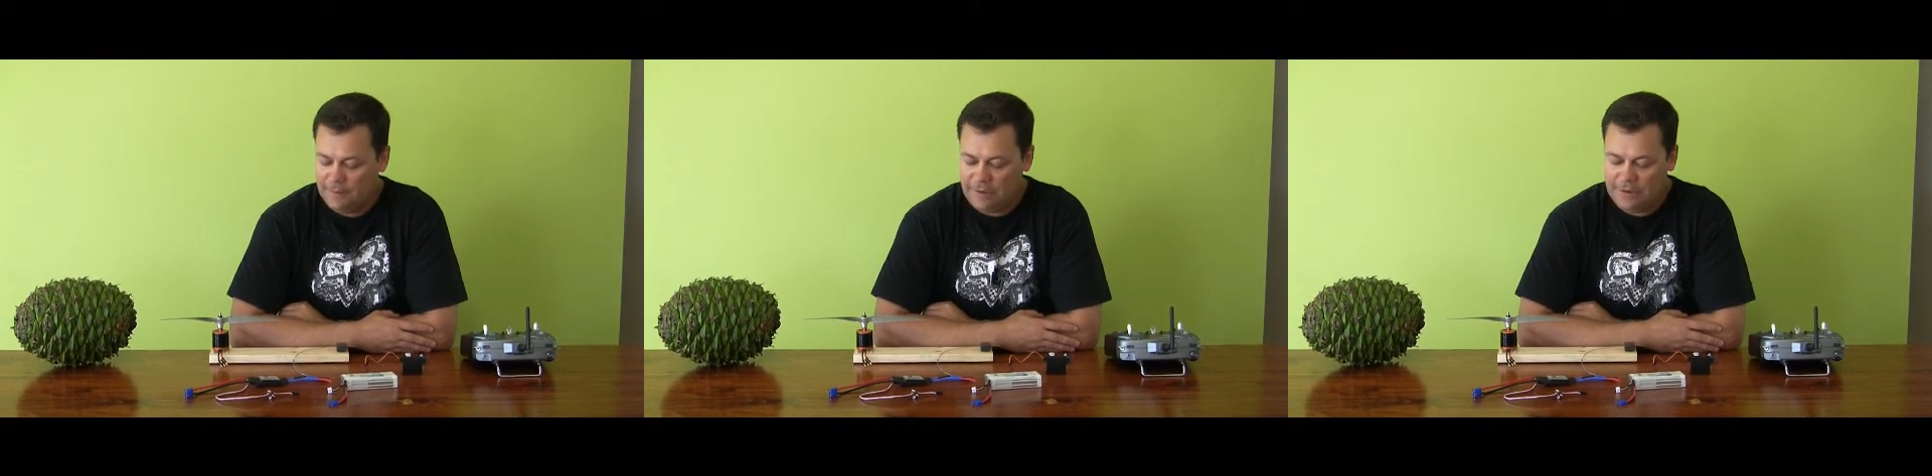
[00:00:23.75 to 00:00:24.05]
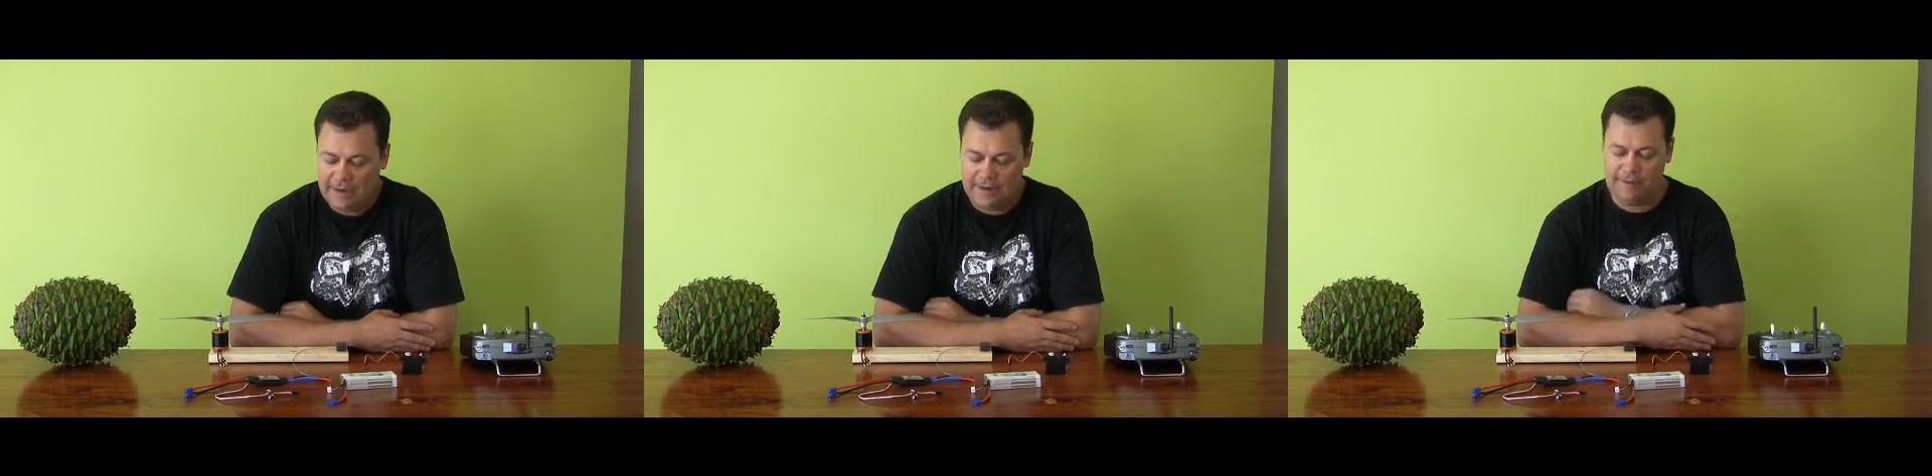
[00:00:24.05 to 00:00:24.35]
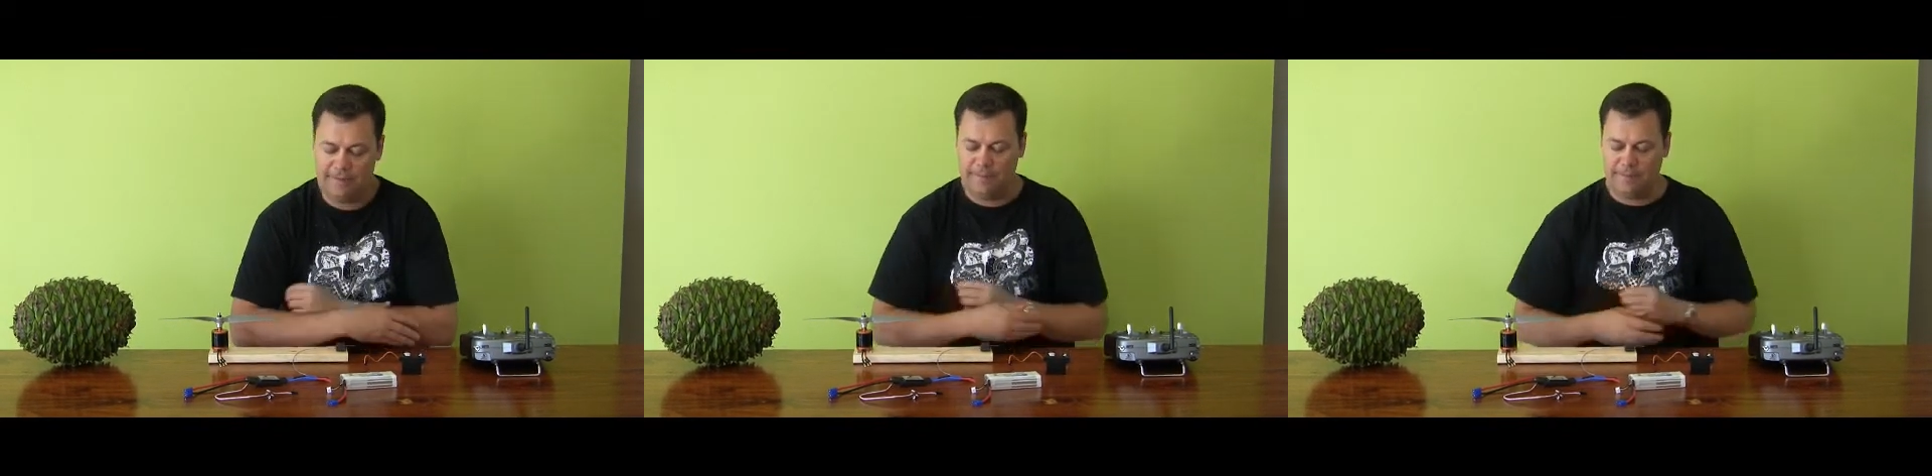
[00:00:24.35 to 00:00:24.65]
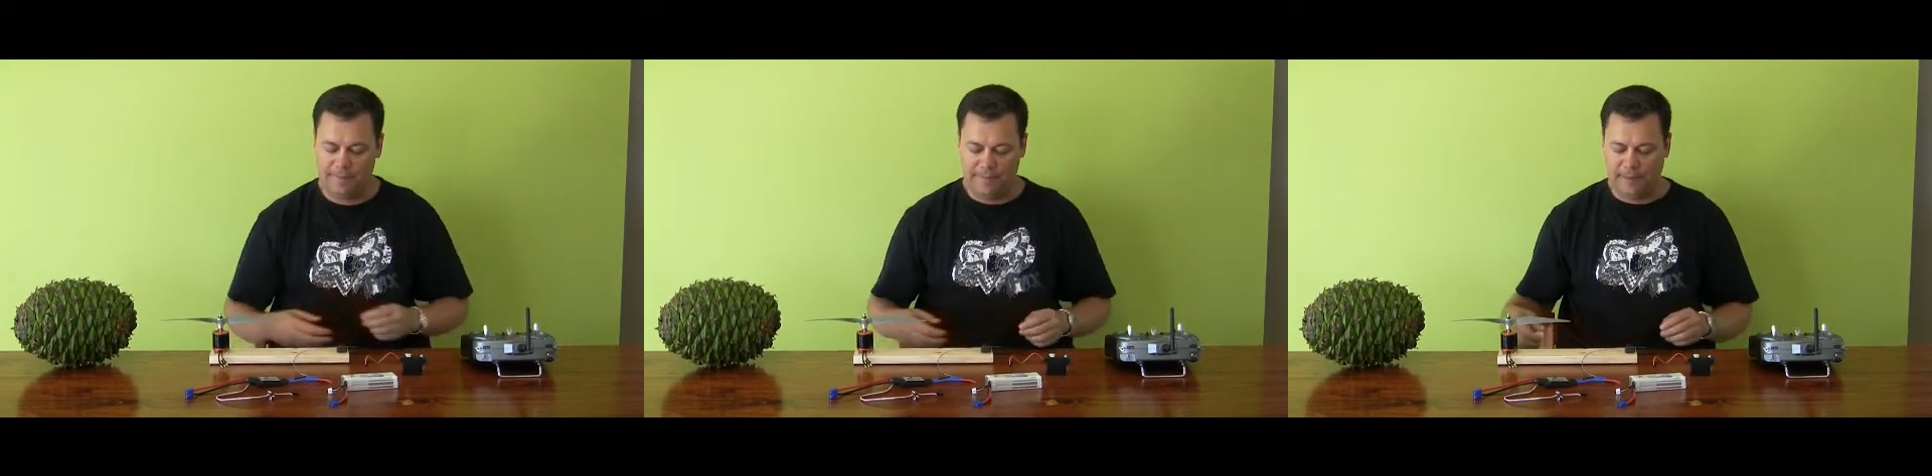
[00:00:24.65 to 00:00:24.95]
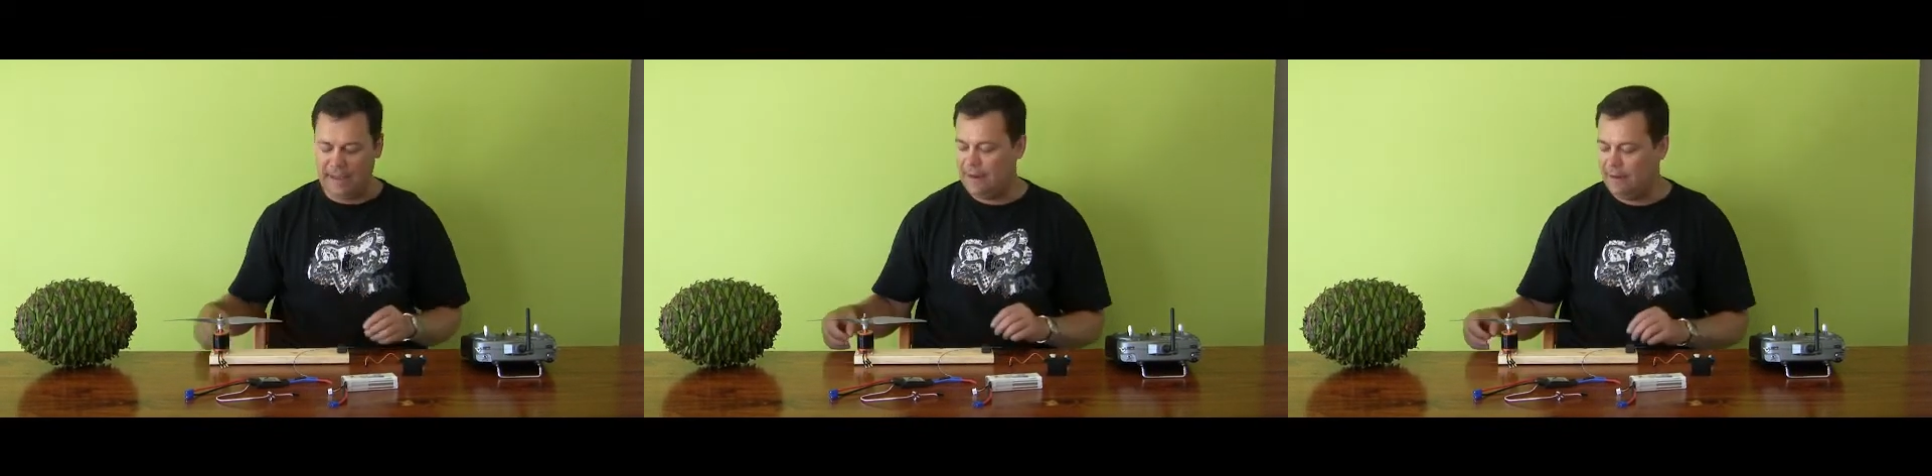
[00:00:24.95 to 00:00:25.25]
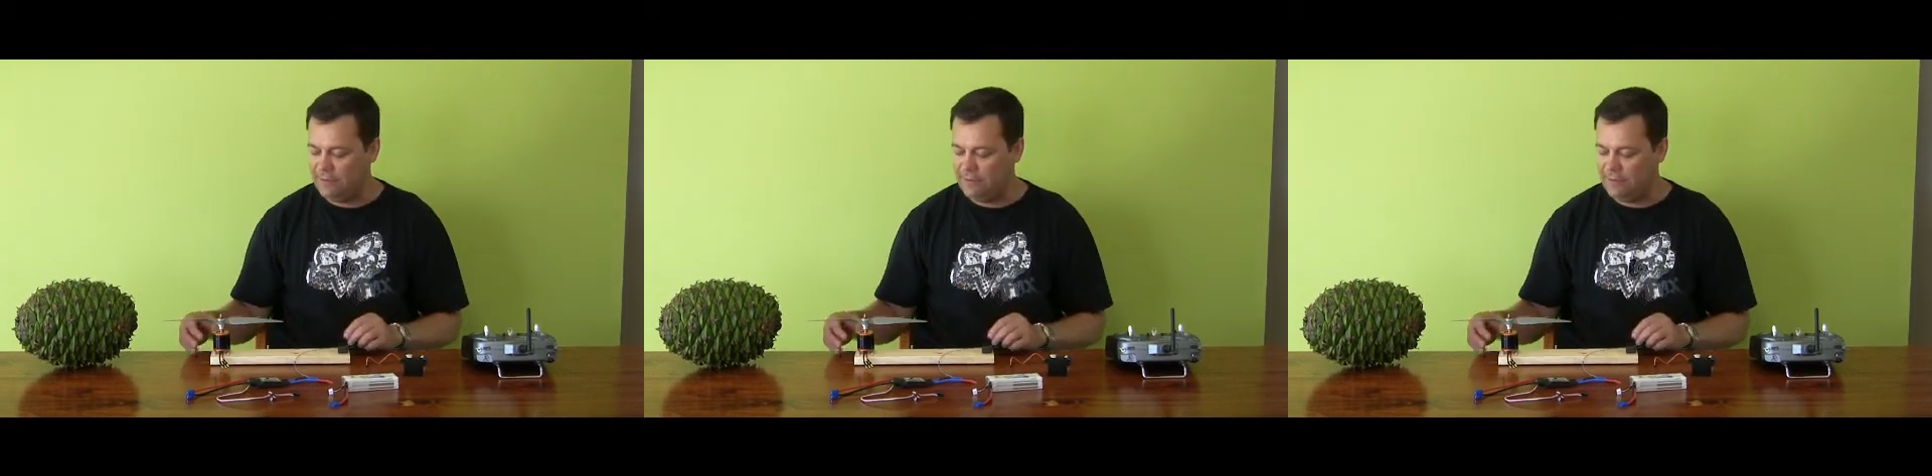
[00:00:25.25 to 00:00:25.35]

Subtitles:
When you get a plane,